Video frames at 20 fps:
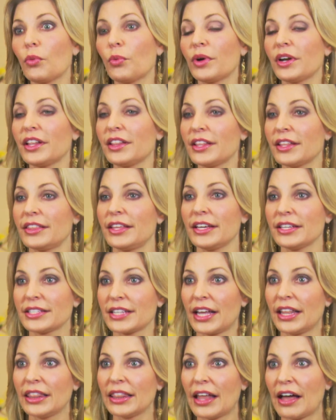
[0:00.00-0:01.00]
One of the
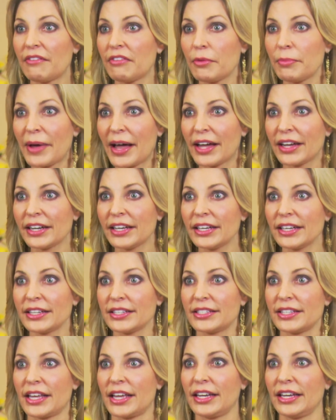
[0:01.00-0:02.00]
things I love about it
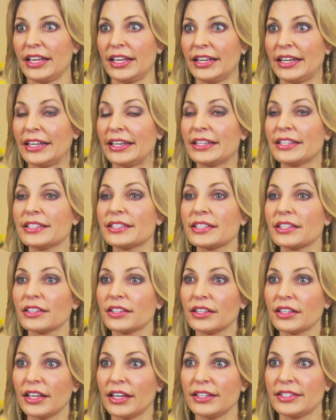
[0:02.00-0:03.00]
is that
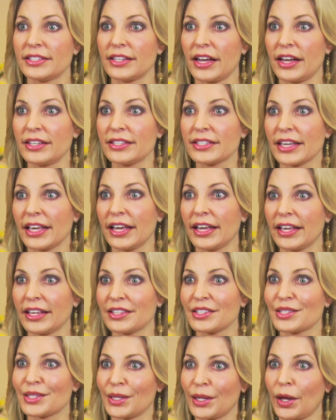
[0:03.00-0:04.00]
it does kick
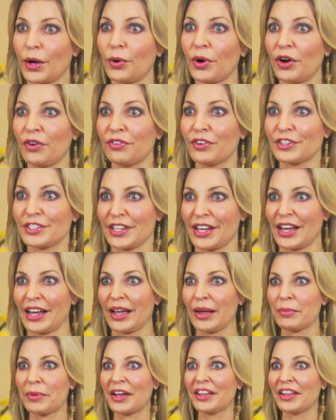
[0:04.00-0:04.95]
in slow over time.